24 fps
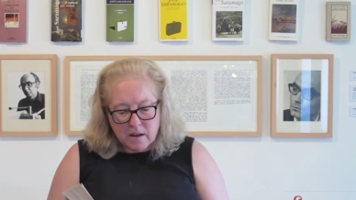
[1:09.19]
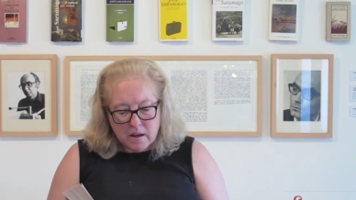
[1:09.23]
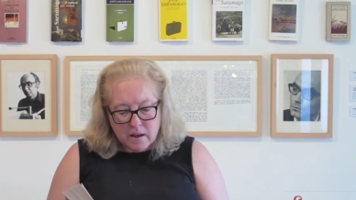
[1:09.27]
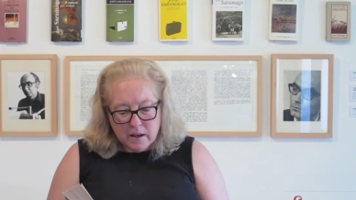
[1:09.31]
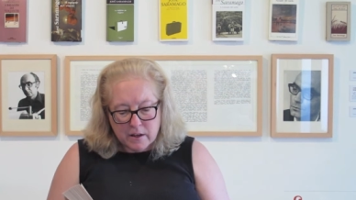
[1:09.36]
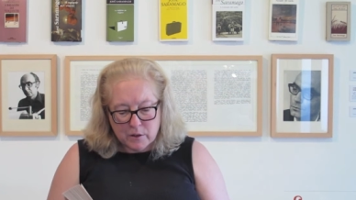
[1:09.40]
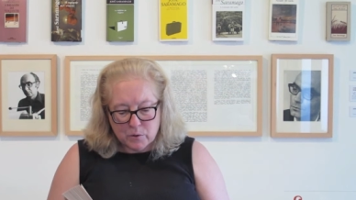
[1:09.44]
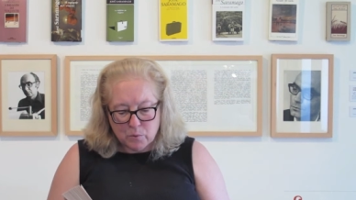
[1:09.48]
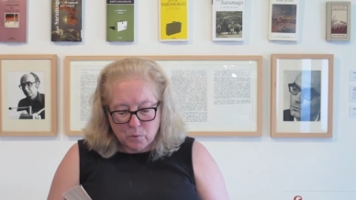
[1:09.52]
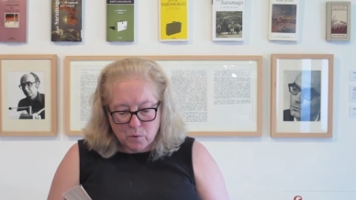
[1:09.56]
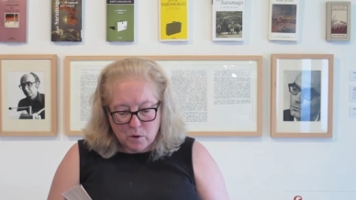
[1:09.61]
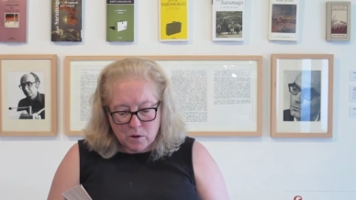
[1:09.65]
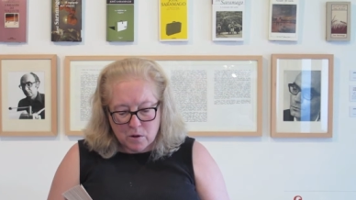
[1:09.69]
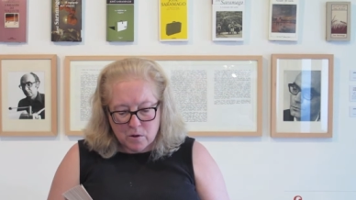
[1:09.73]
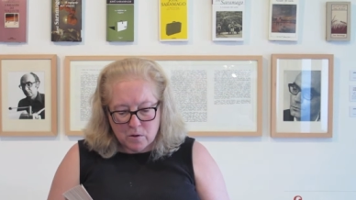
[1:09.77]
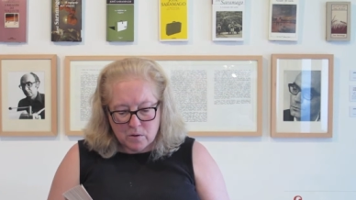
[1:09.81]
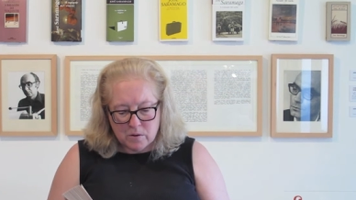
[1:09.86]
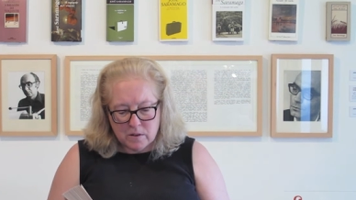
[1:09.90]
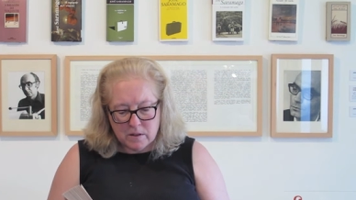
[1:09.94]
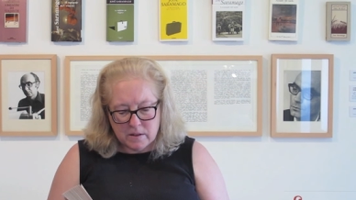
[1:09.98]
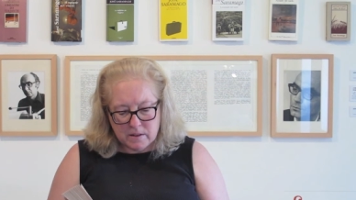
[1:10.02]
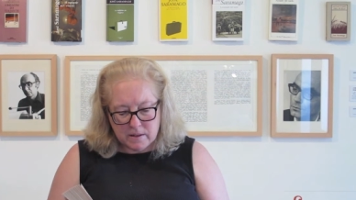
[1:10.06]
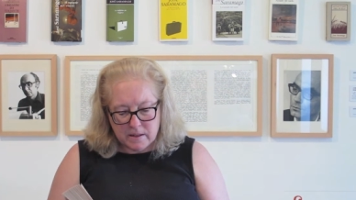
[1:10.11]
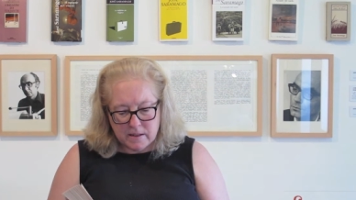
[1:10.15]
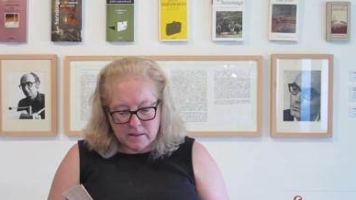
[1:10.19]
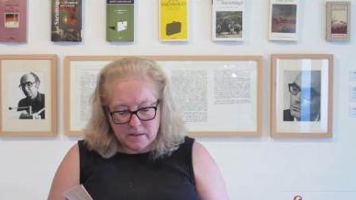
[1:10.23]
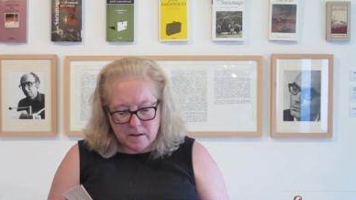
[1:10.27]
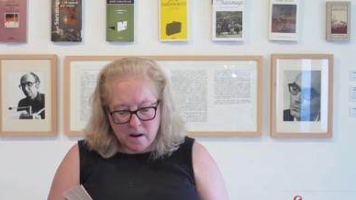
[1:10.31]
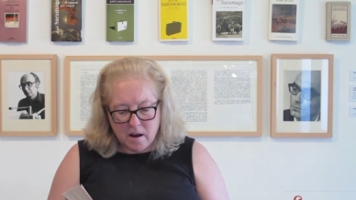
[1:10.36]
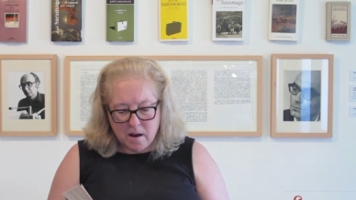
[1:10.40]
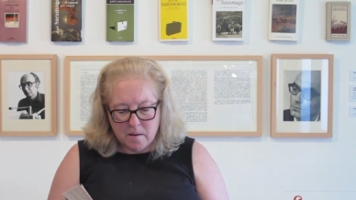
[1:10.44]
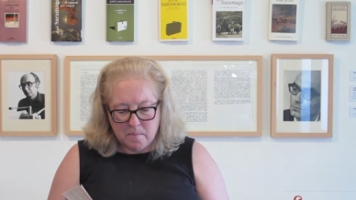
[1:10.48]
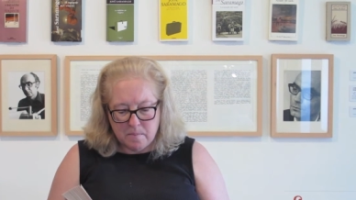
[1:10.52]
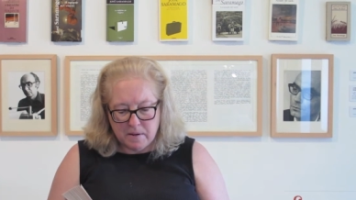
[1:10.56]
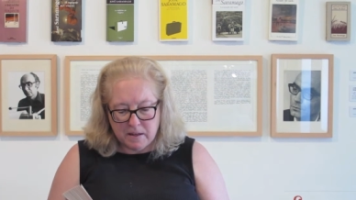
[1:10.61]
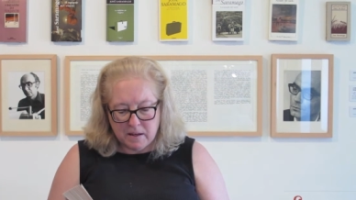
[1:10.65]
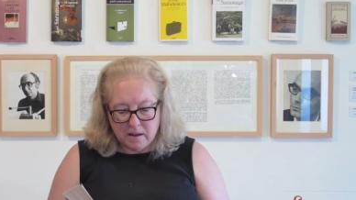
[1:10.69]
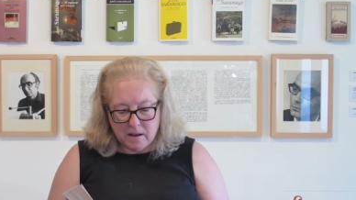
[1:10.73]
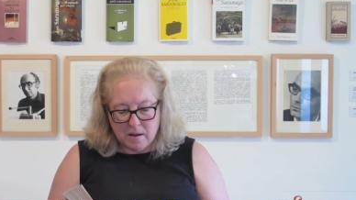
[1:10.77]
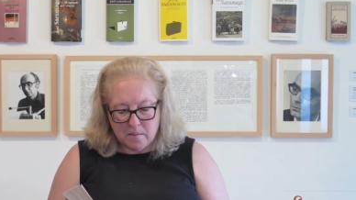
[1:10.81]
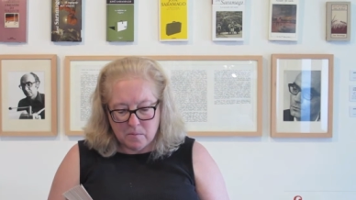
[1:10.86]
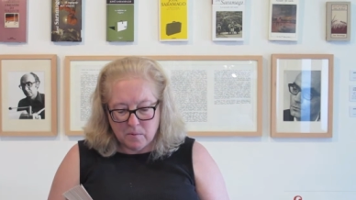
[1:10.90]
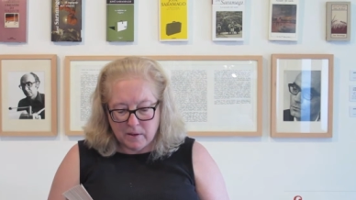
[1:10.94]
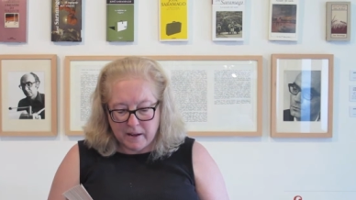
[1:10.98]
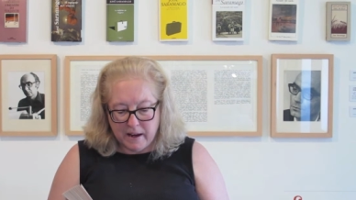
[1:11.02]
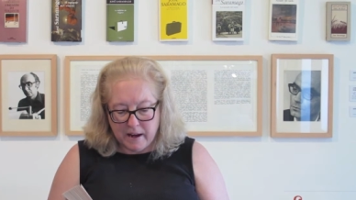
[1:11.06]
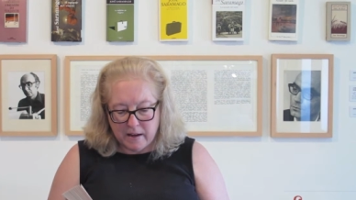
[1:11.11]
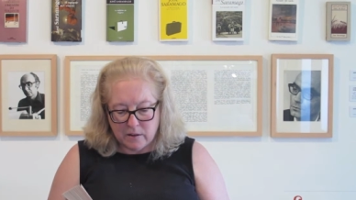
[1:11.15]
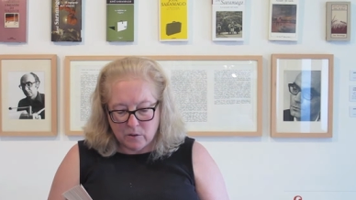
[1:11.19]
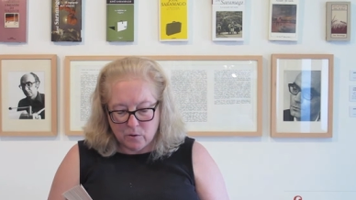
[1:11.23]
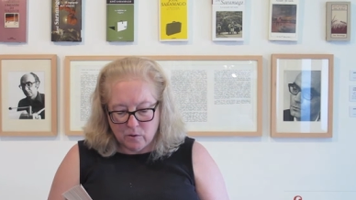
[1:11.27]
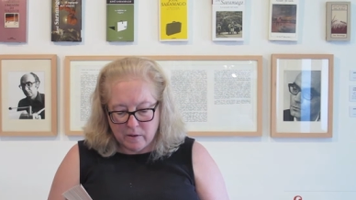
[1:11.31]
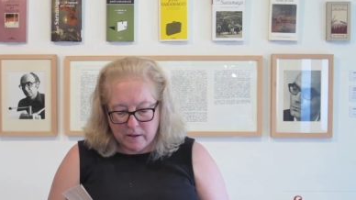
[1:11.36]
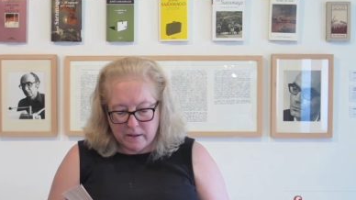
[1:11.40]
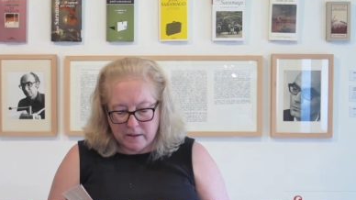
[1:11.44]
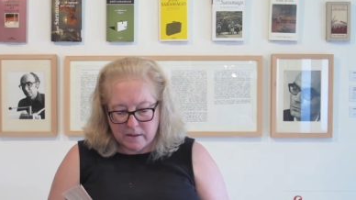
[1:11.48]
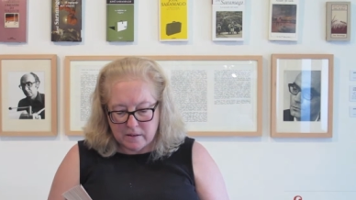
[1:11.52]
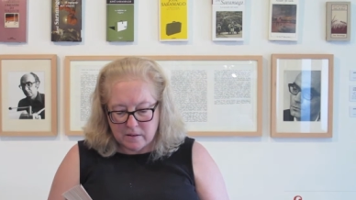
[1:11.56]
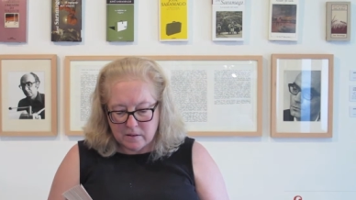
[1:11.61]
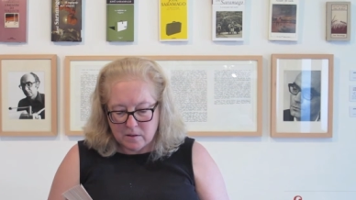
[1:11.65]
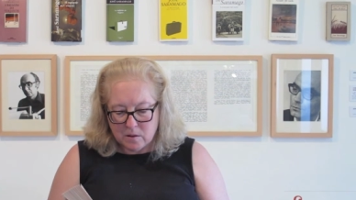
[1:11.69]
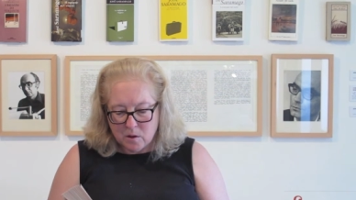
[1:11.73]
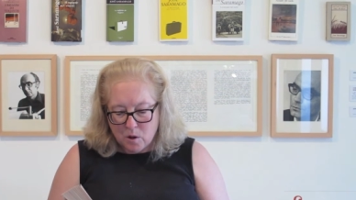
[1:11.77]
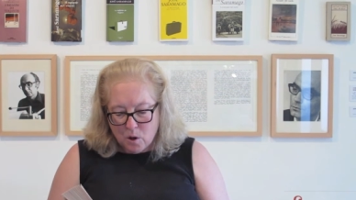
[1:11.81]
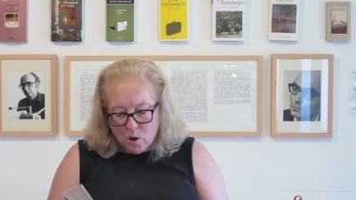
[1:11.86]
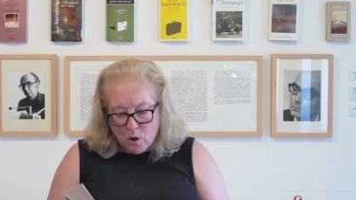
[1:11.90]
his wound did not become gangrenous,